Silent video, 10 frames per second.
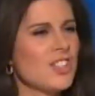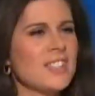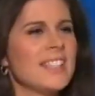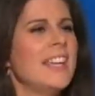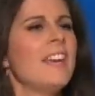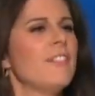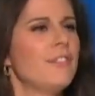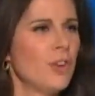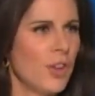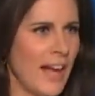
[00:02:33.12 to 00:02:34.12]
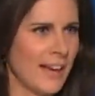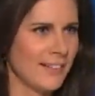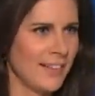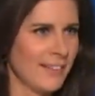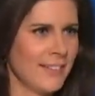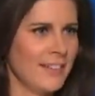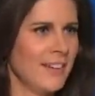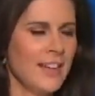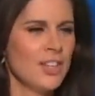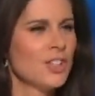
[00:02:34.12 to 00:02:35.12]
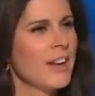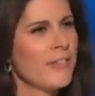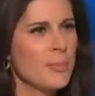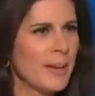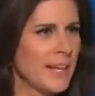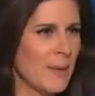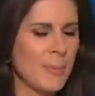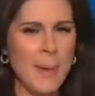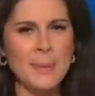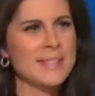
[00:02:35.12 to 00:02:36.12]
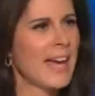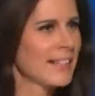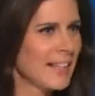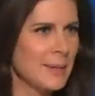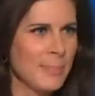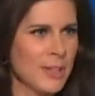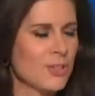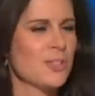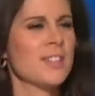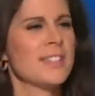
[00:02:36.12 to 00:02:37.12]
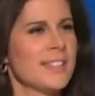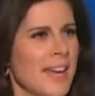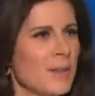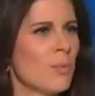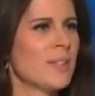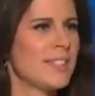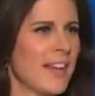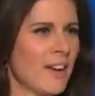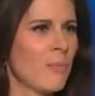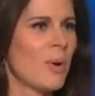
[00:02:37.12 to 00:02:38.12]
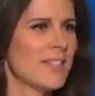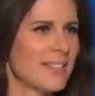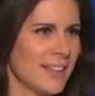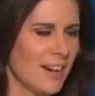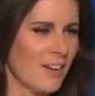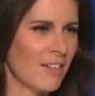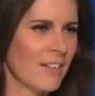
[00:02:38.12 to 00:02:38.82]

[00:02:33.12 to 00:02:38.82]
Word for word: just give full access and shut everybody up about the satellite pictures of the site and what's there and what isn't there?